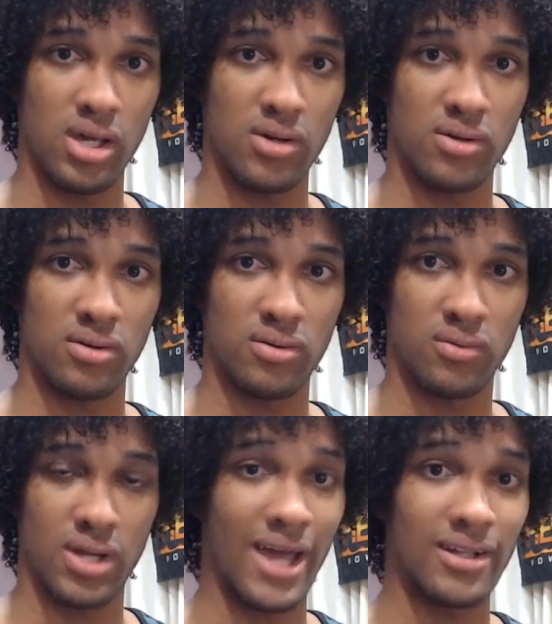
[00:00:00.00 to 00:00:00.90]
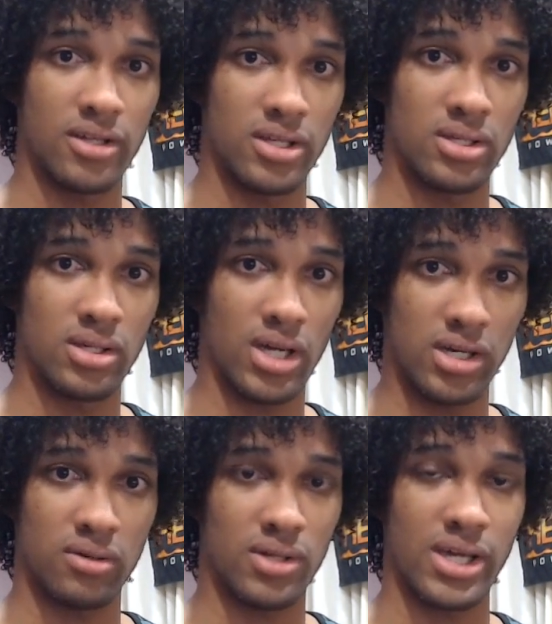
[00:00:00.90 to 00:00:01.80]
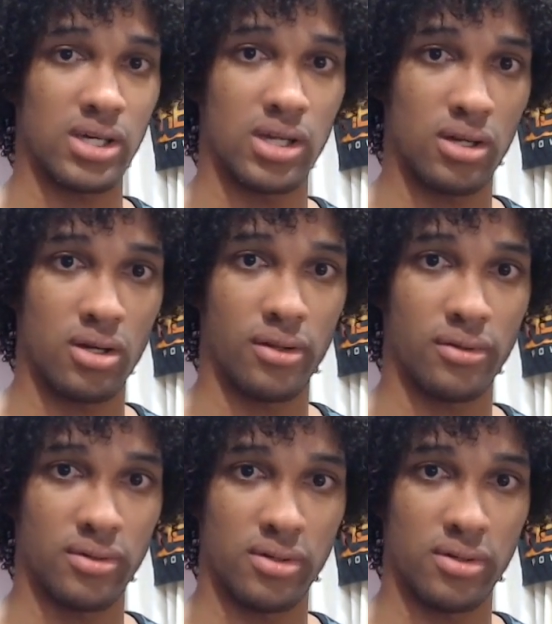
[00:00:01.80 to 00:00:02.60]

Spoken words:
in reality I didn't like it at all.